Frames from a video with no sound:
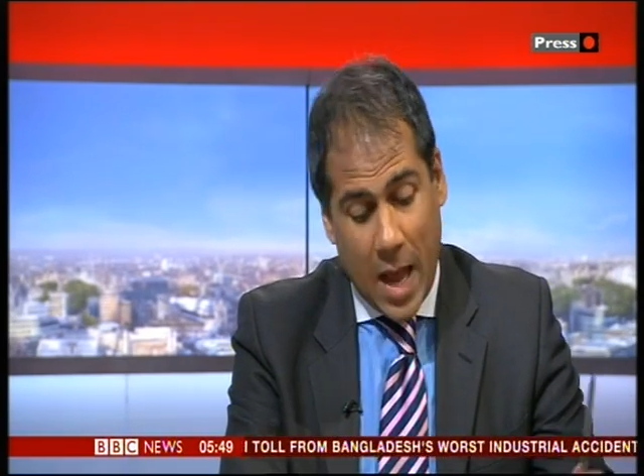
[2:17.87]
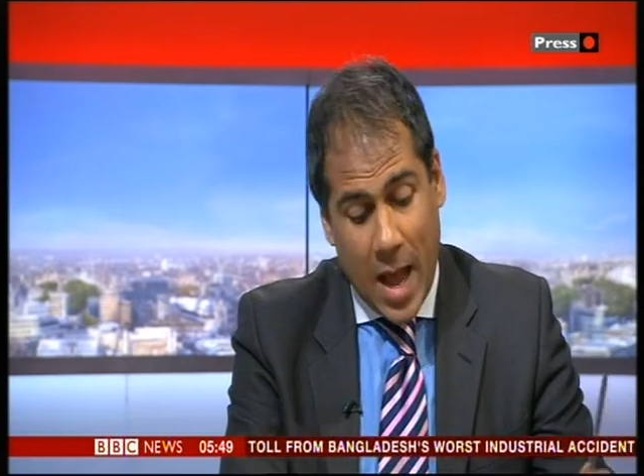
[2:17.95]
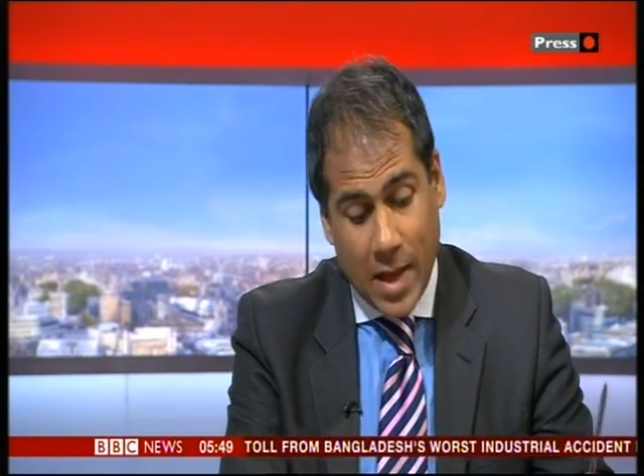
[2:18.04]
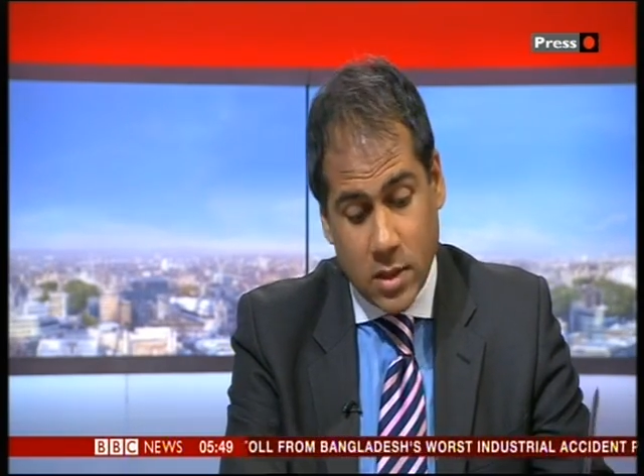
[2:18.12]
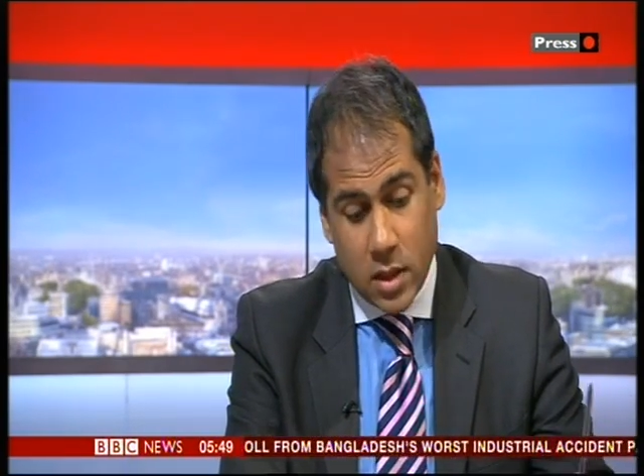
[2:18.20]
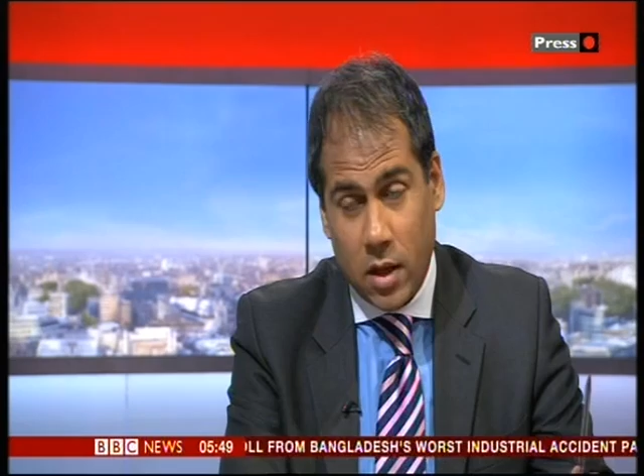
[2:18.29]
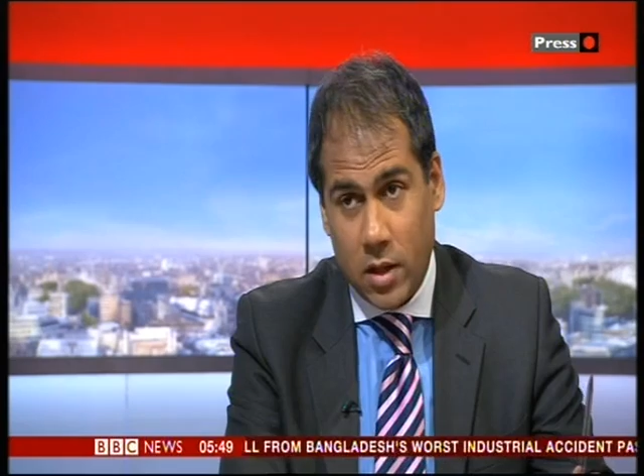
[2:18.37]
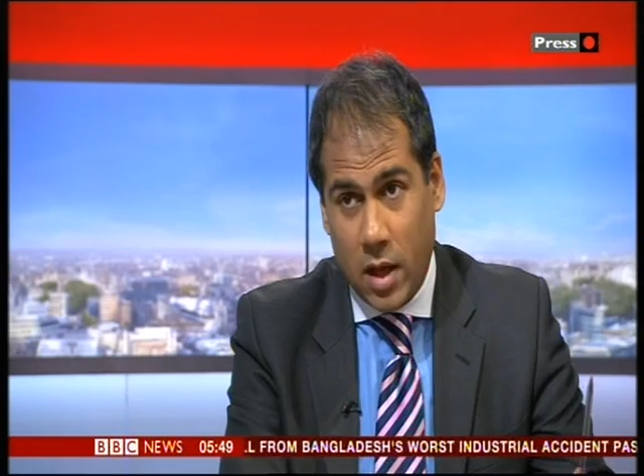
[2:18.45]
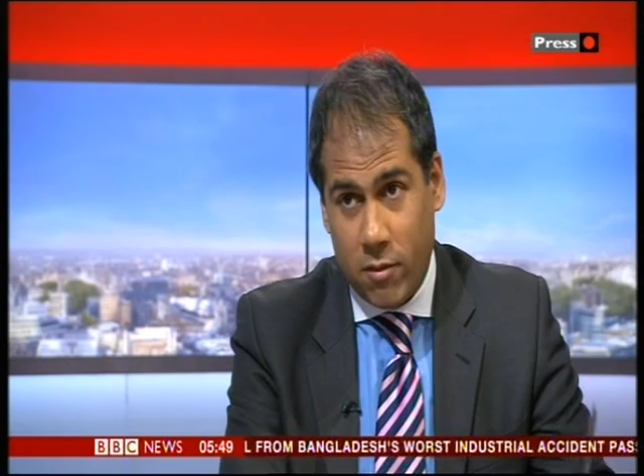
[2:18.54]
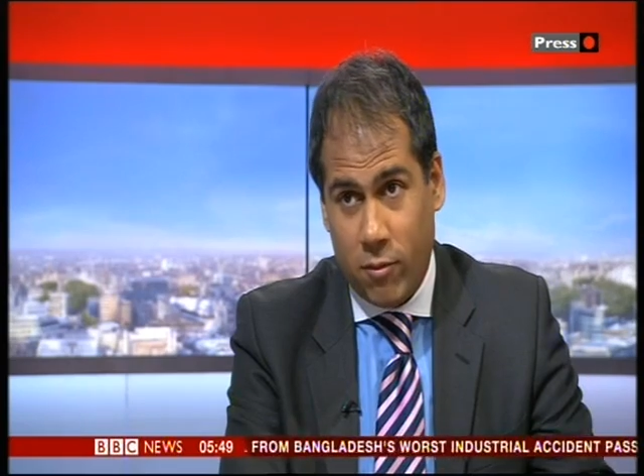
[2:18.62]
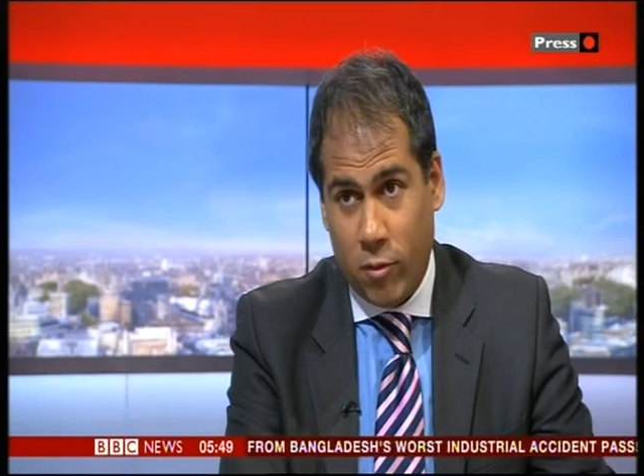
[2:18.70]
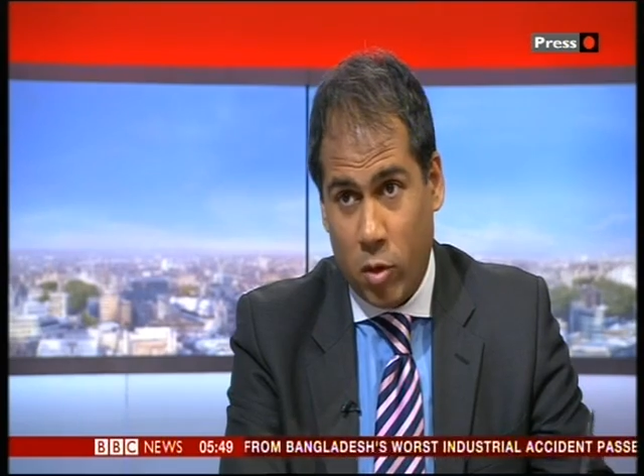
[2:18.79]
and
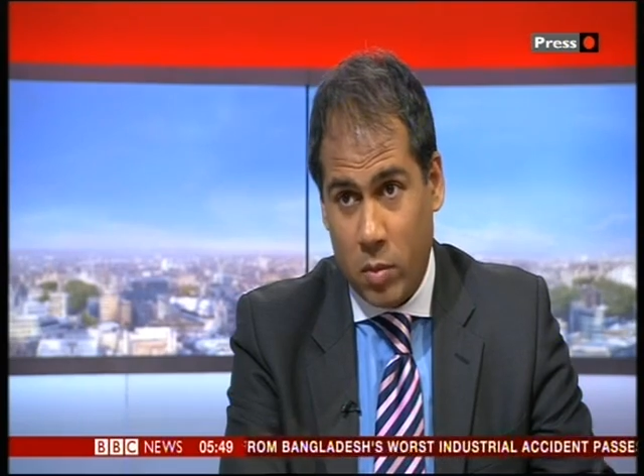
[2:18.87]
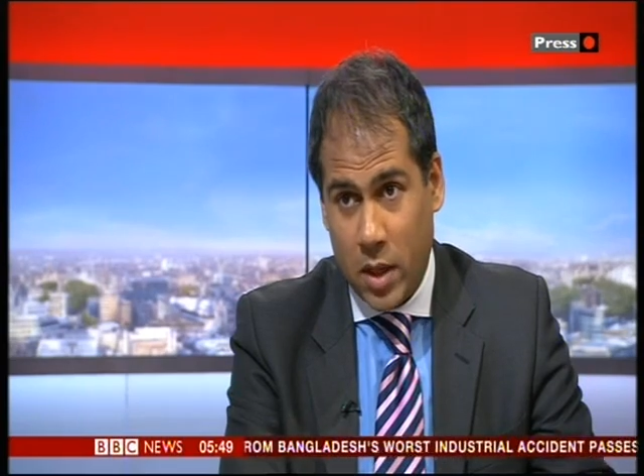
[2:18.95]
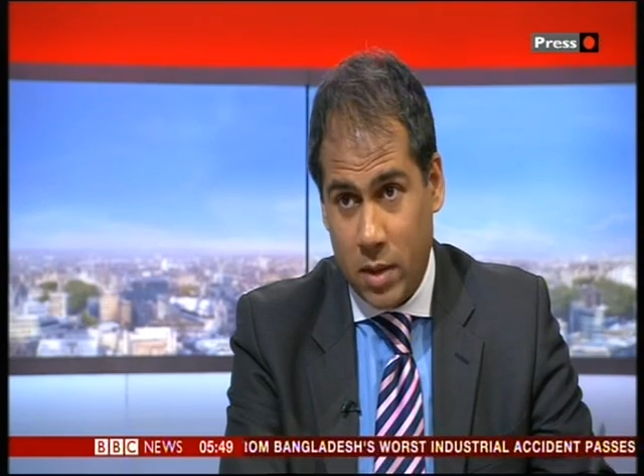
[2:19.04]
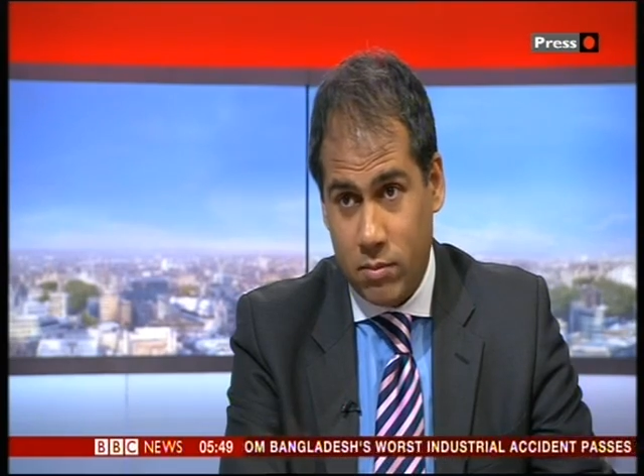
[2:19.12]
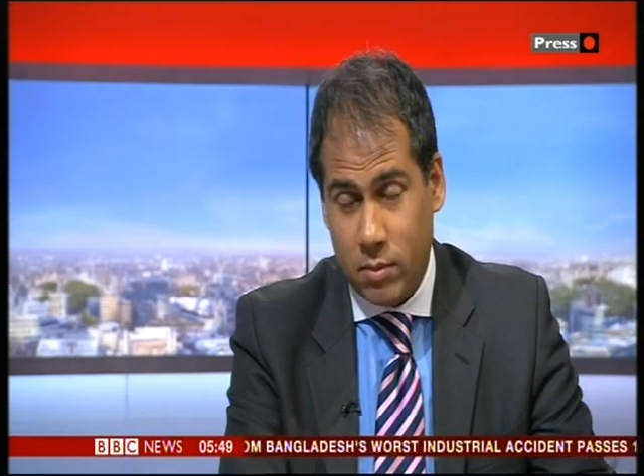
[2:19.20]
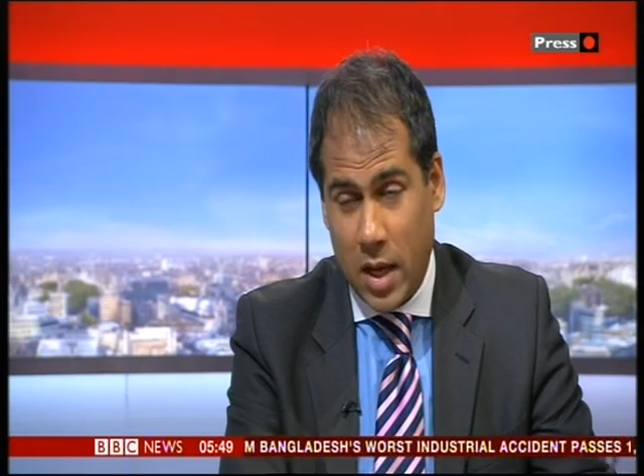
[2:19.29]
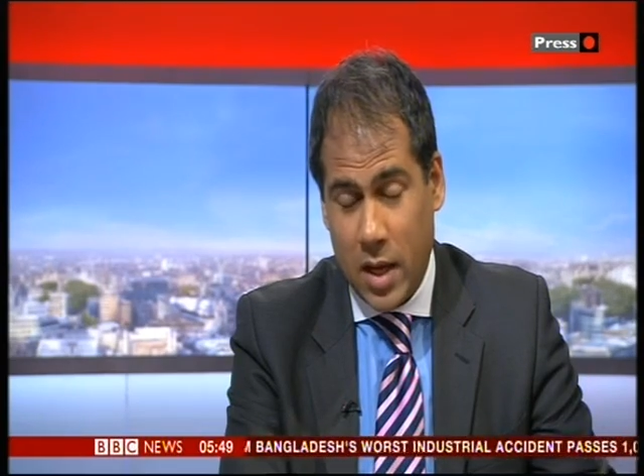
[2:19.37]
a former